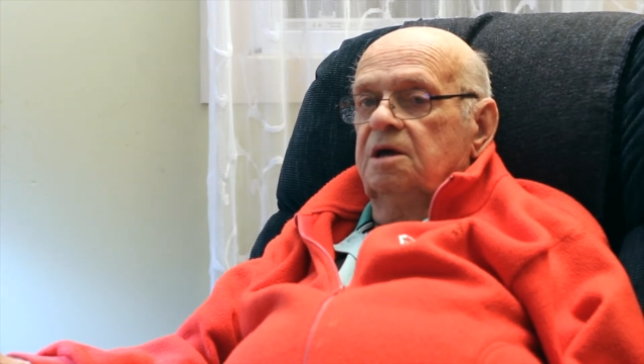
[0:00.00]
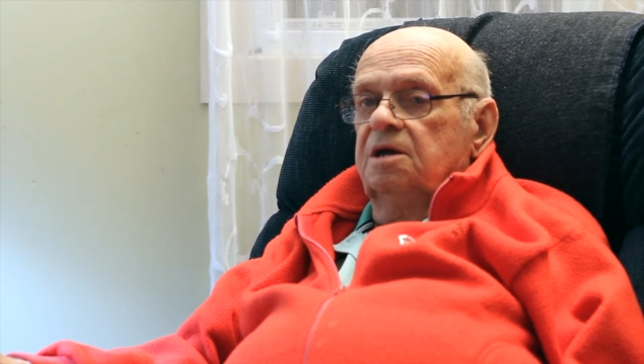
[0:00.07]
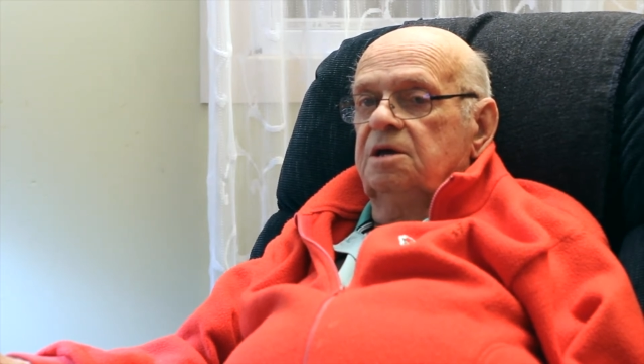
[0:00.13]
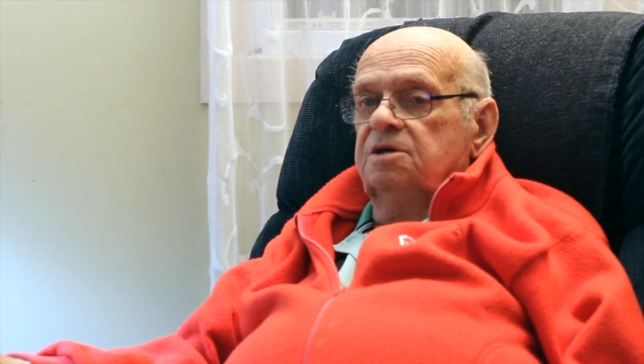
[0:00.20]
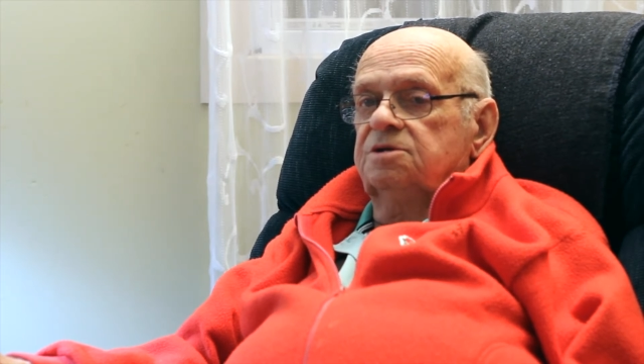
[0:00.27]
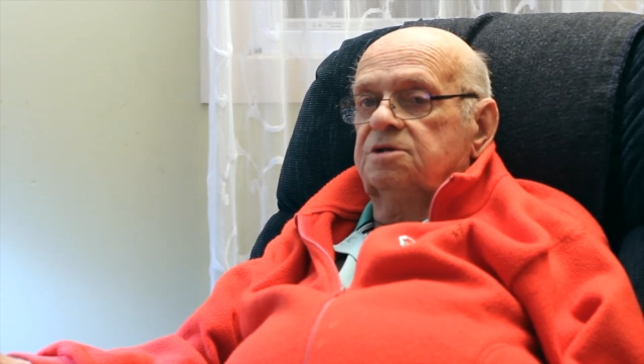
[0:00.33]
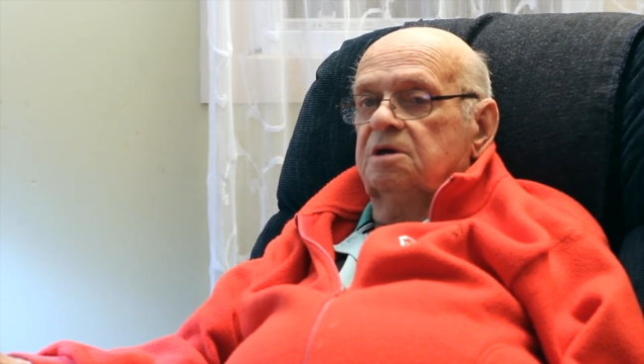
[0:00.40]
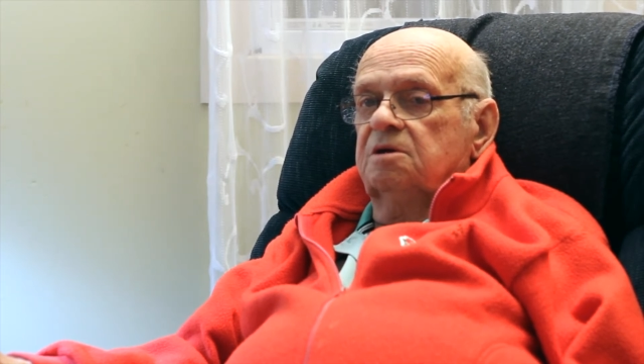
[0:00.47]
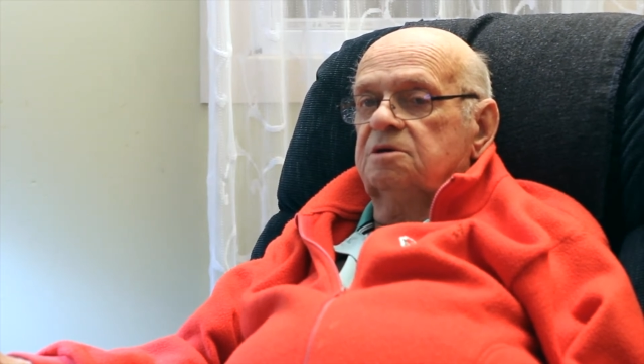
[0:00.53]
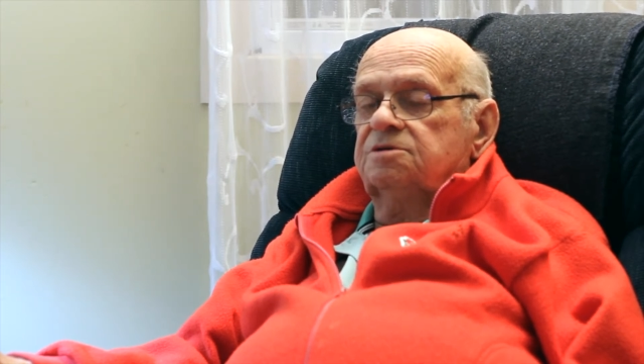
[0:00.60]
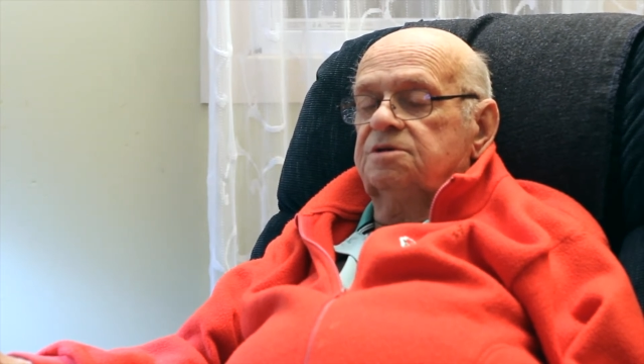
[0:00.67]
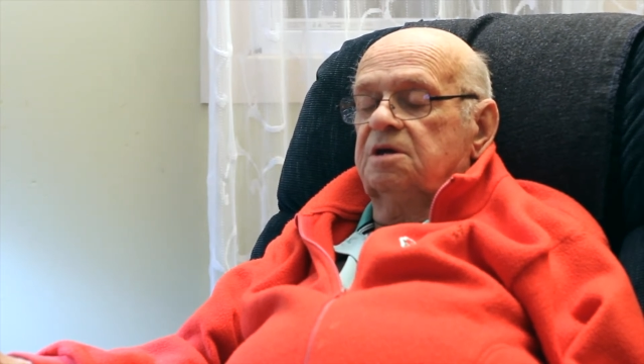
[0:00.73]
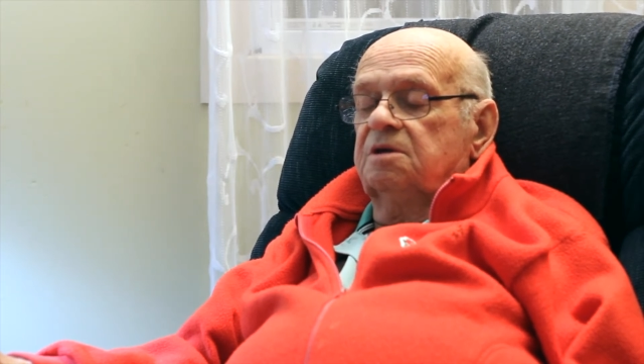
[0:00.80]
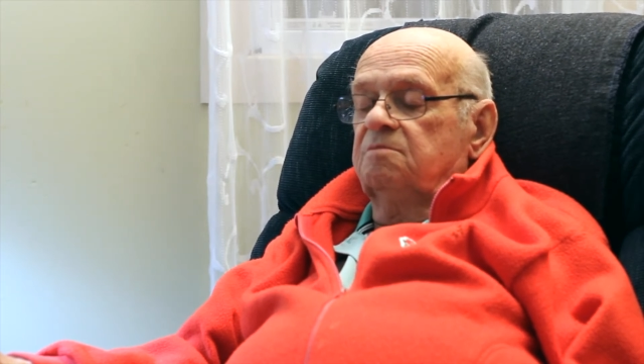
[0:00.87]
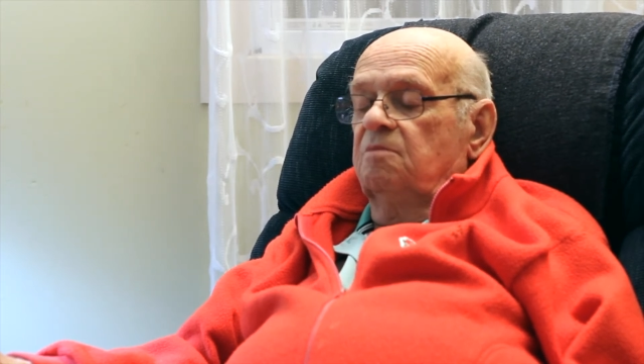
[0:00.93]
he
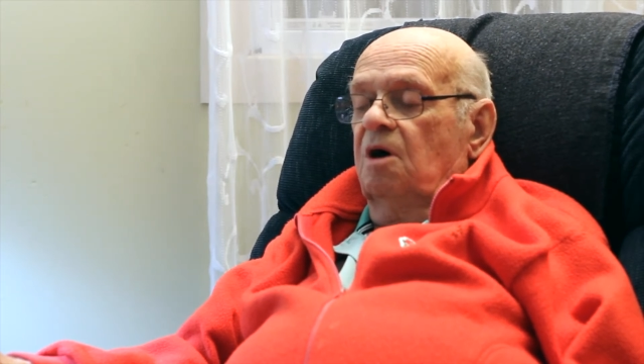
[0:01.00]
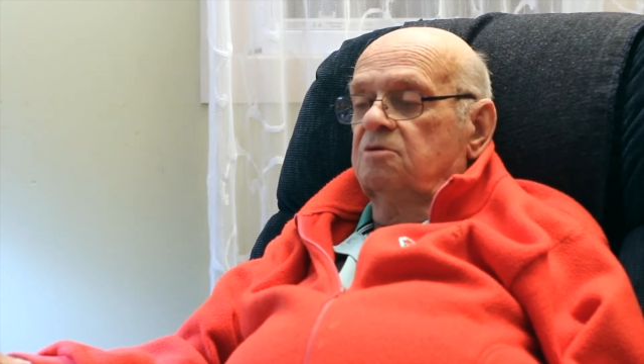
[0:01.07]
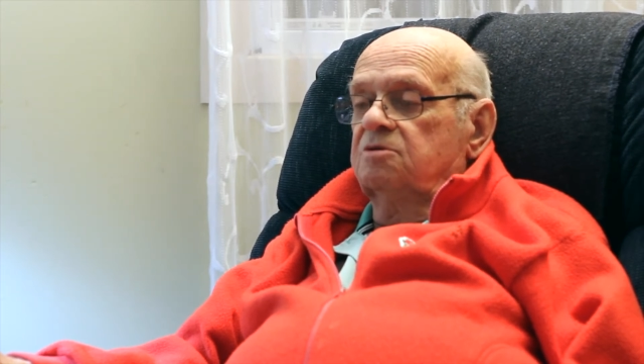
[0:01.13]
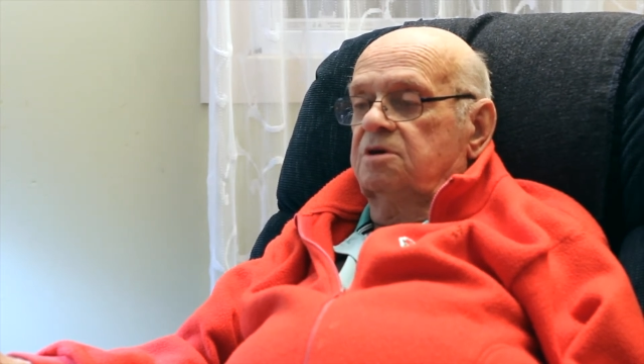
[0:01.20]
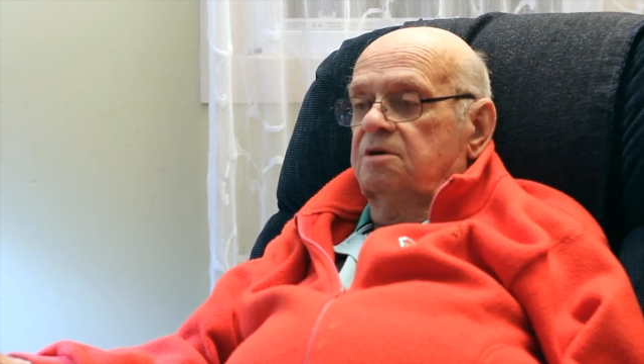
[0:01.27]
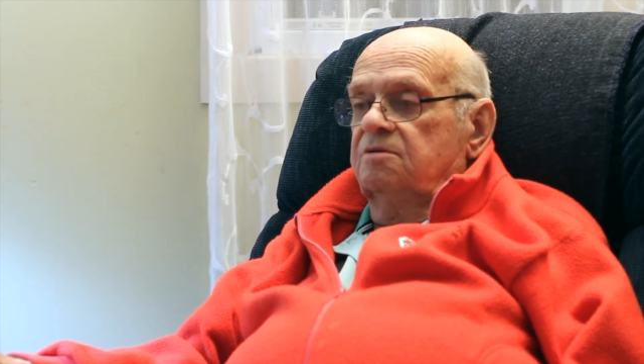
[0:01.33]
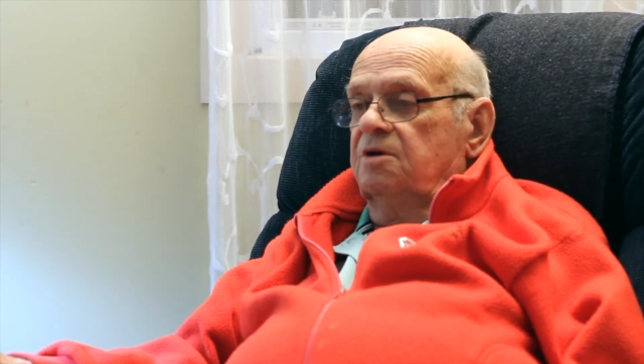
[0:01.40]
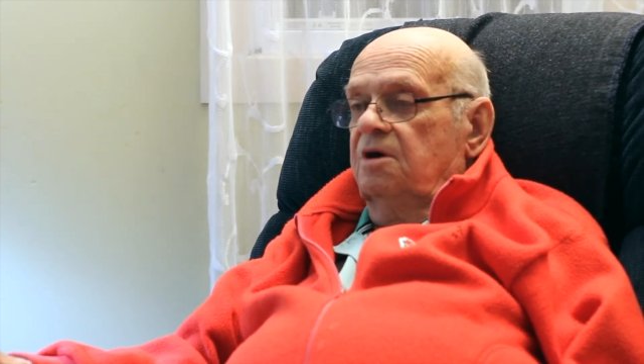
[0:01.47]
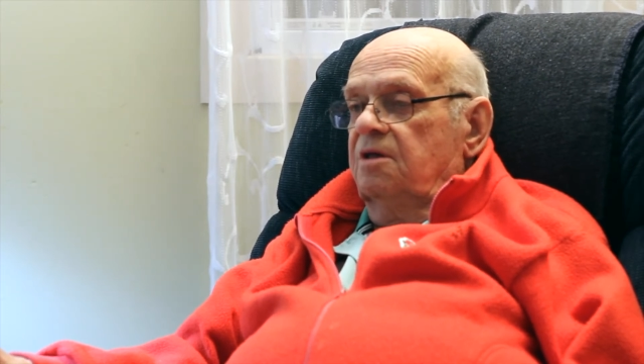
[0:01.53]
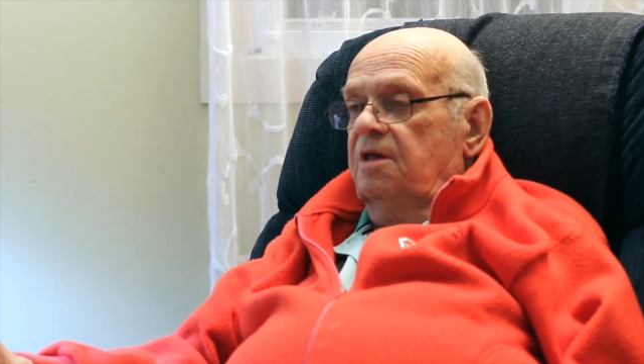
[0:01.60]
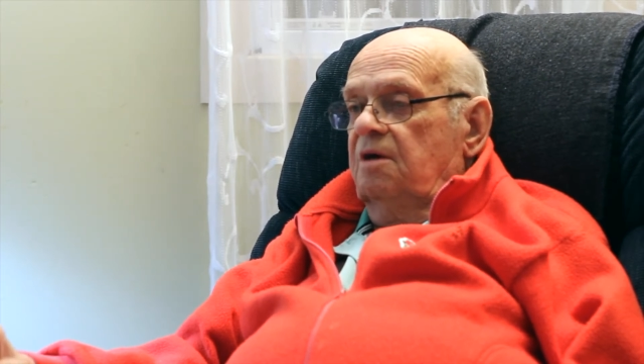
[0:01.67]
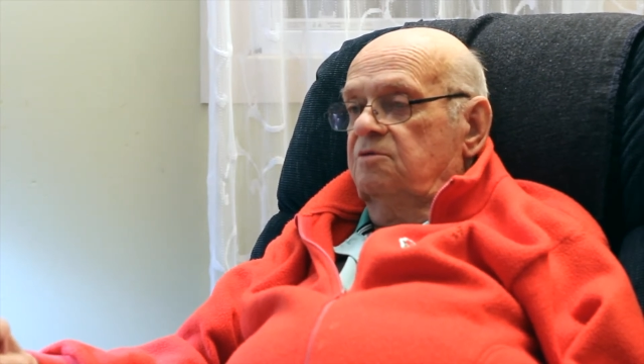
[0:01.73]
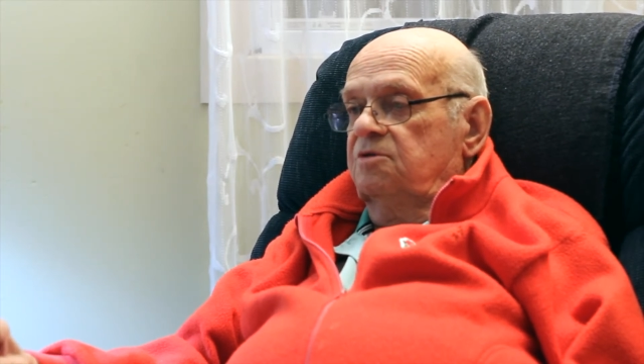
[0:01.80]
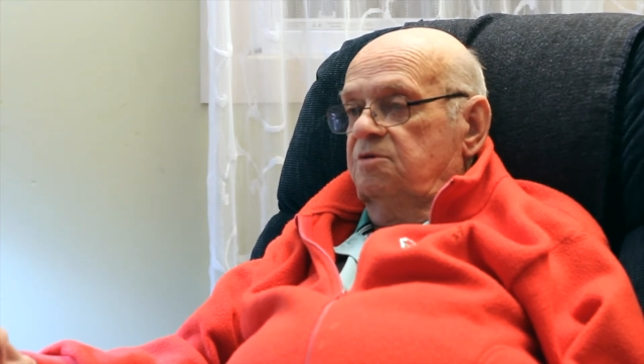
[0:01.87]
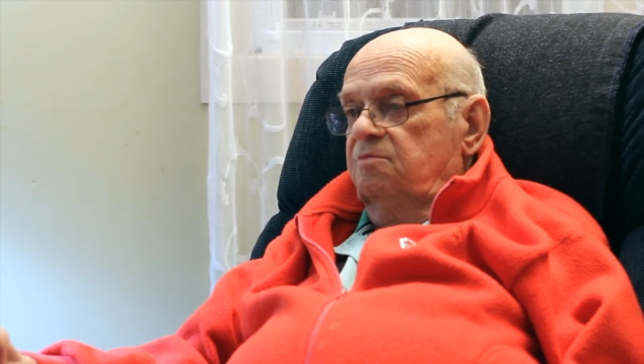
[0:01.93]
said, "Monk," now that was